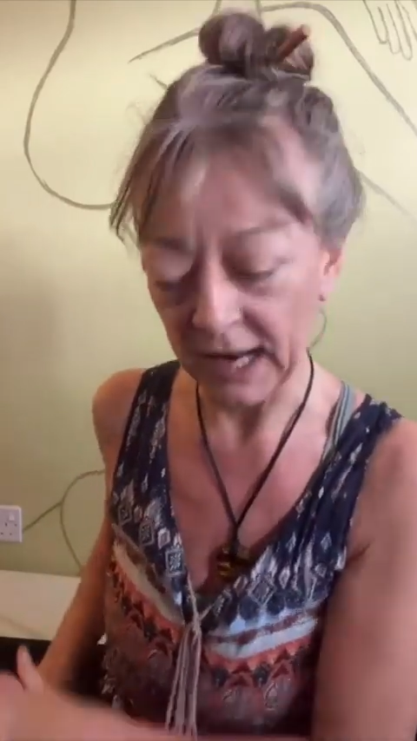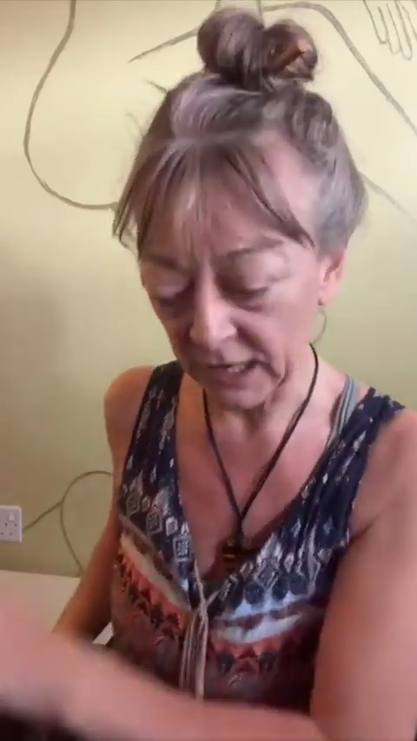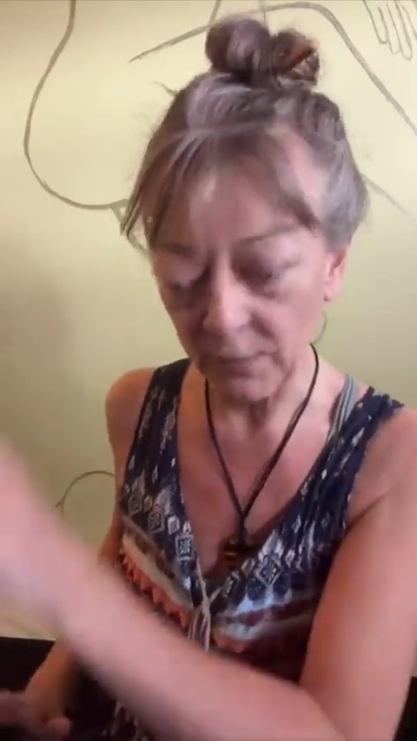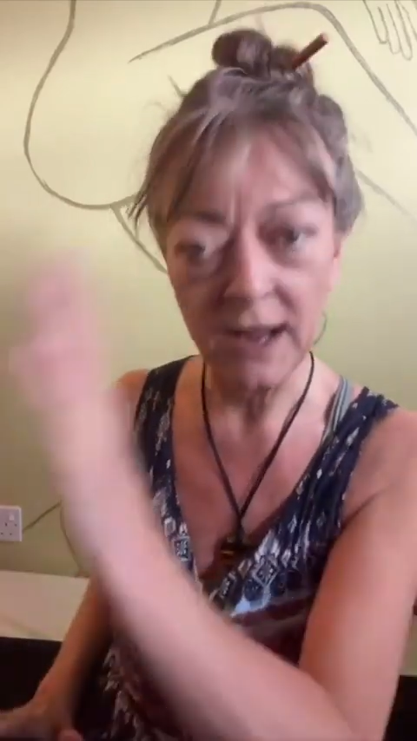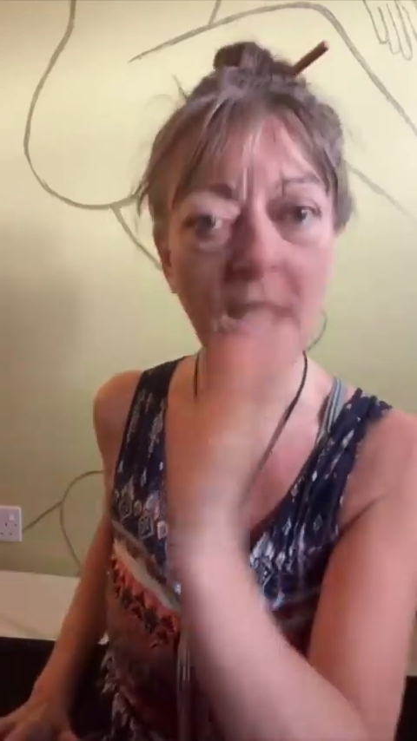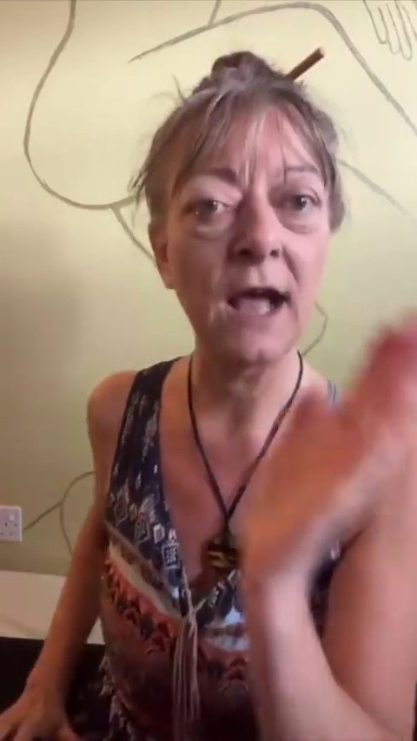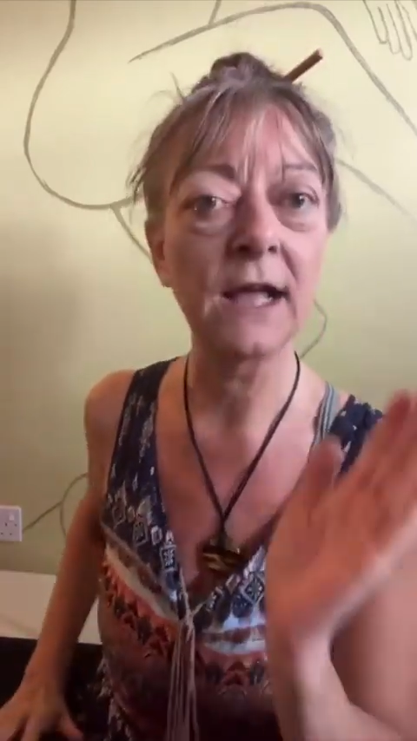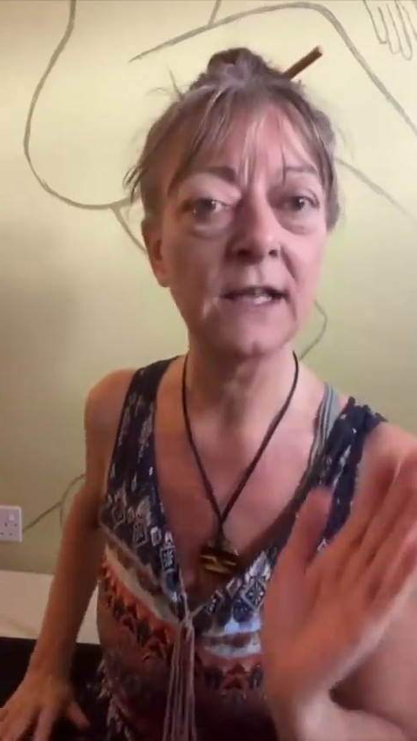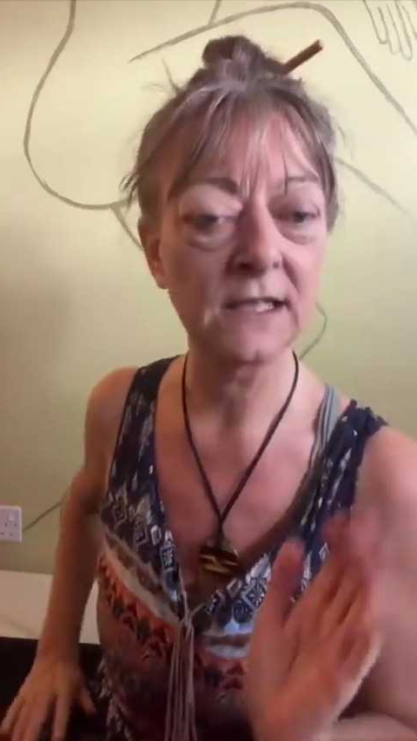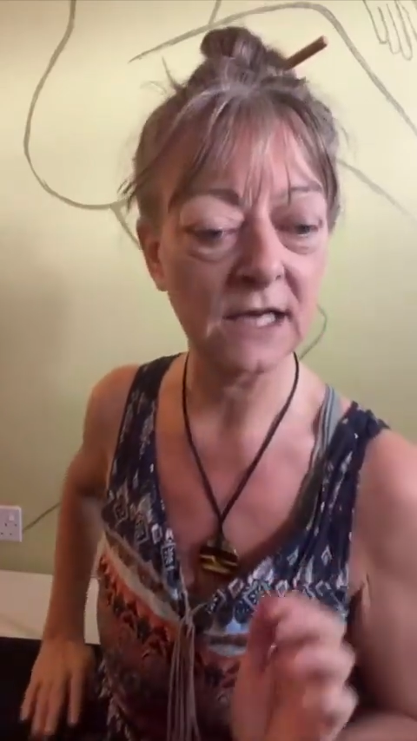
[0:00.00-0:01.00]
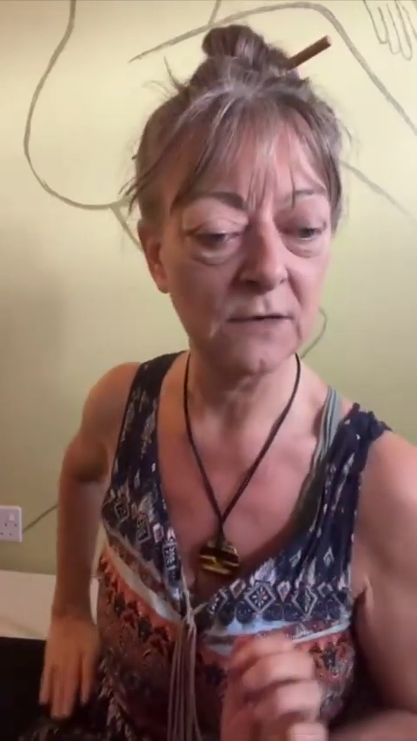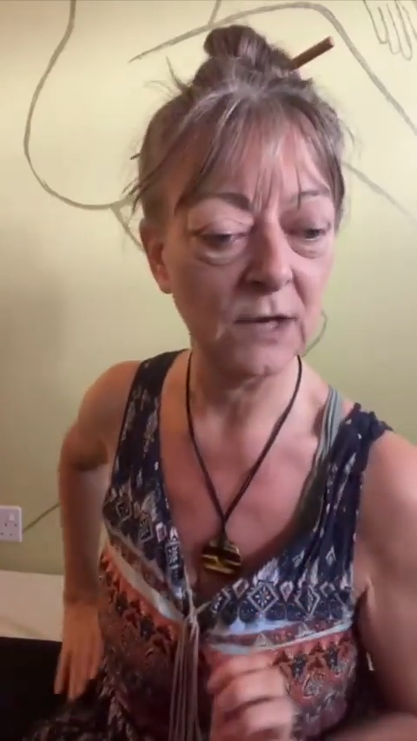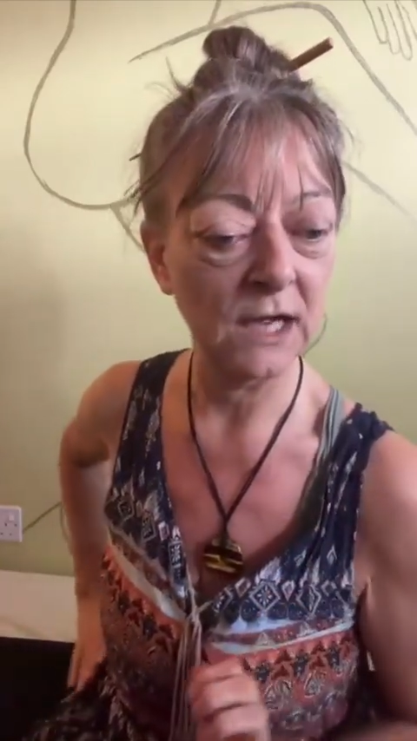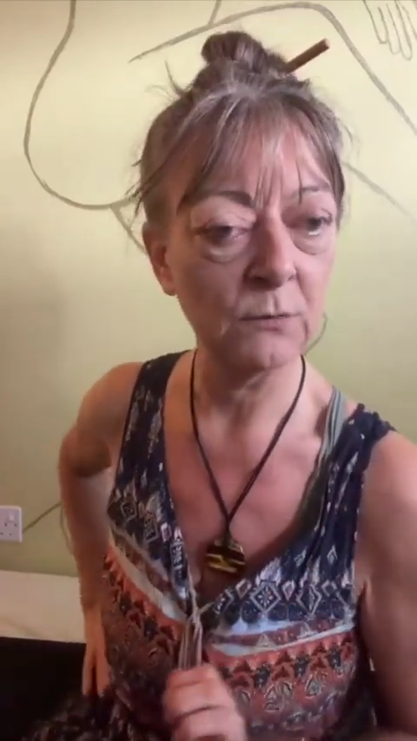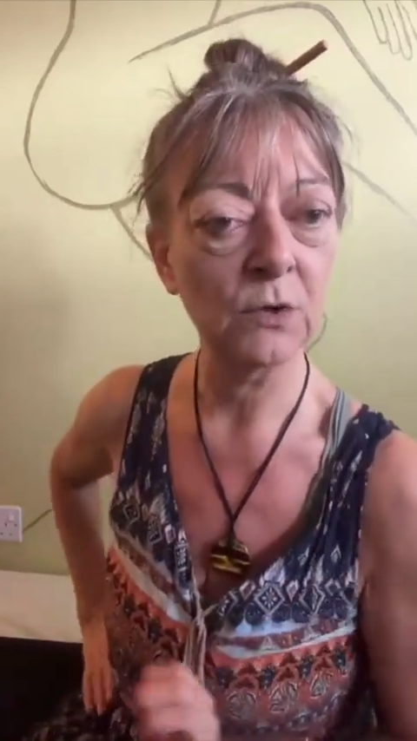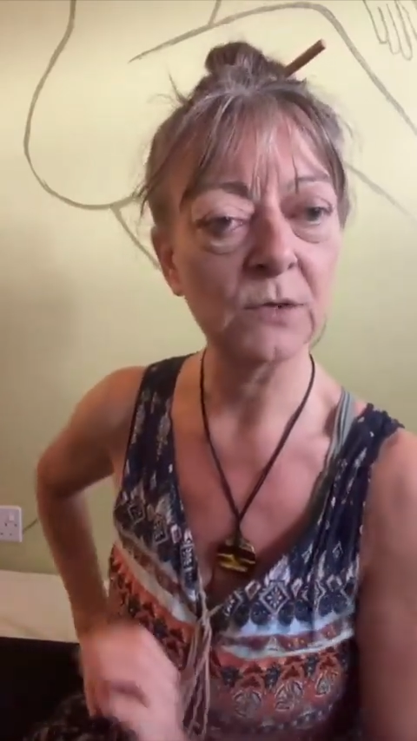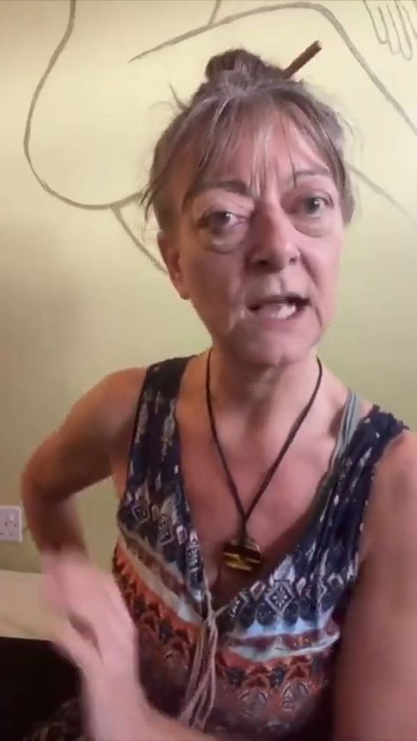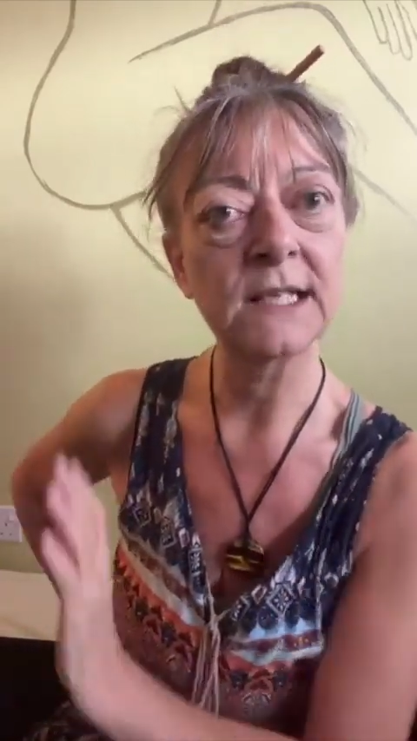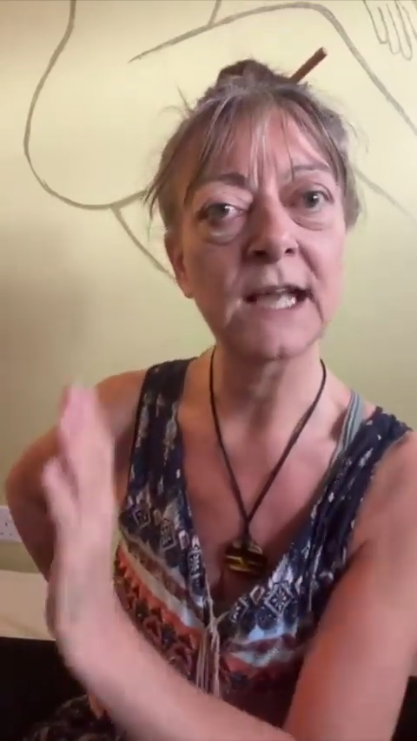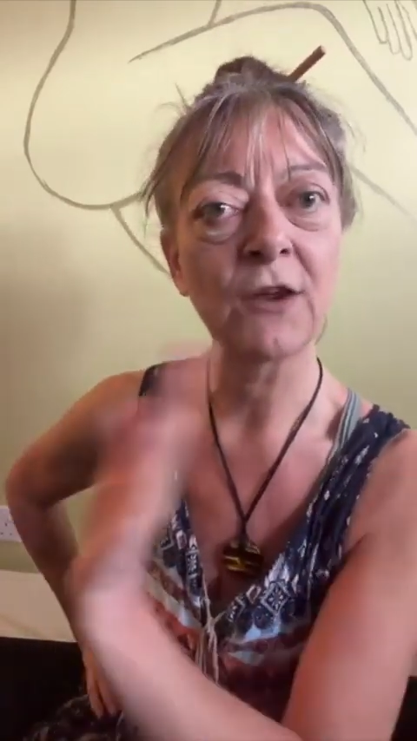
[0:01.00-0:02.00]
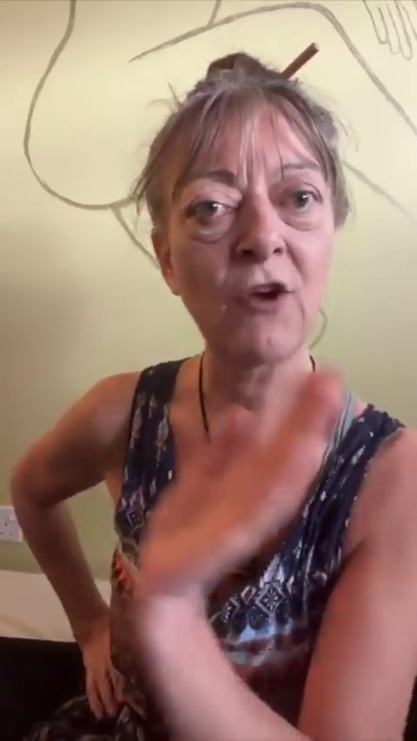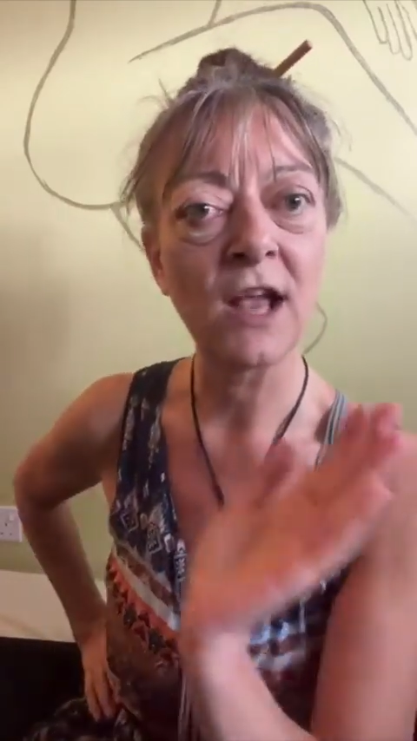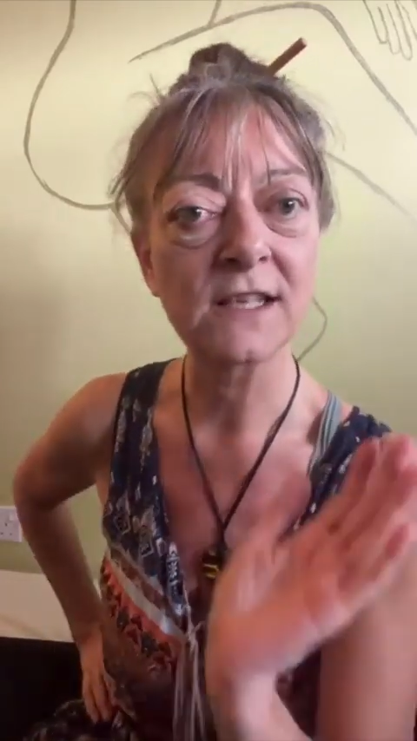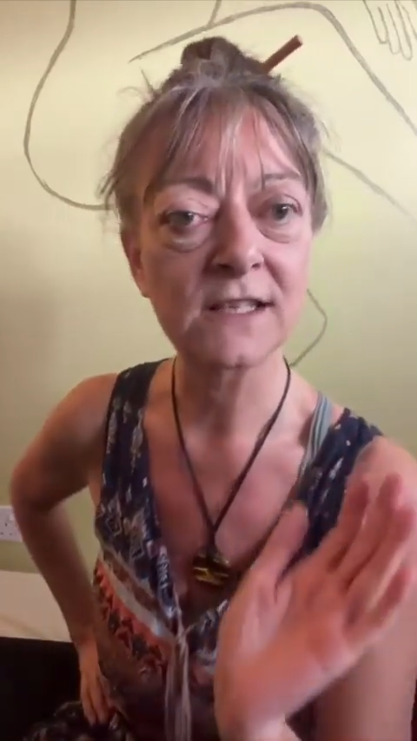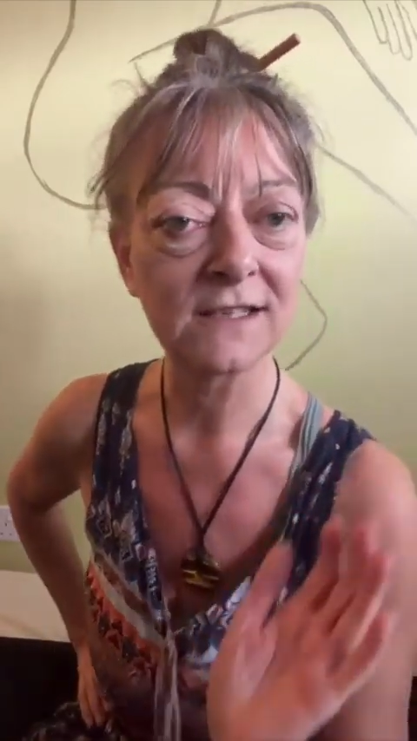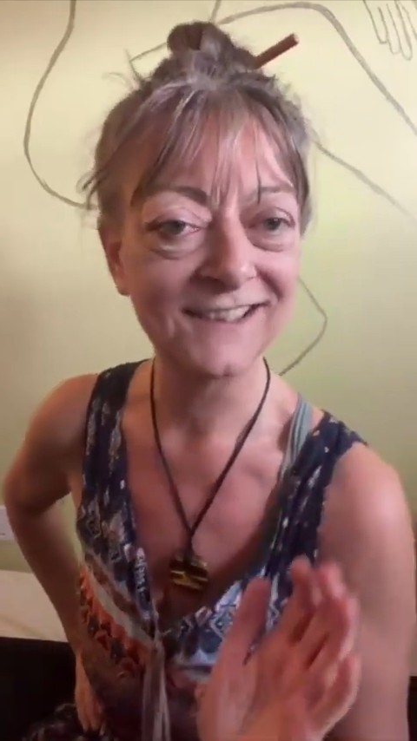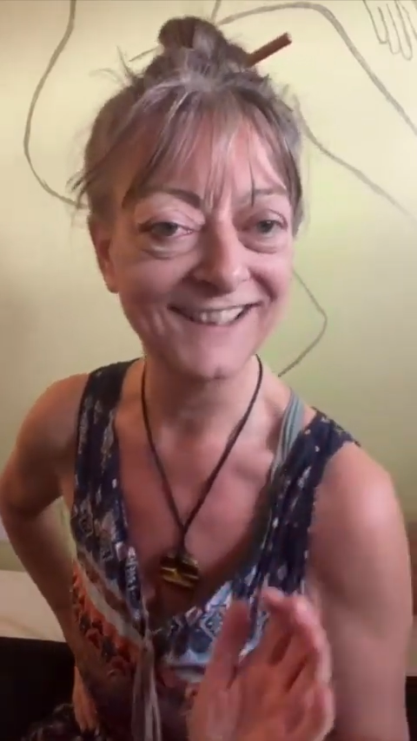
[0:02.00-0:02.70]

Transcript: Anyway, I digress.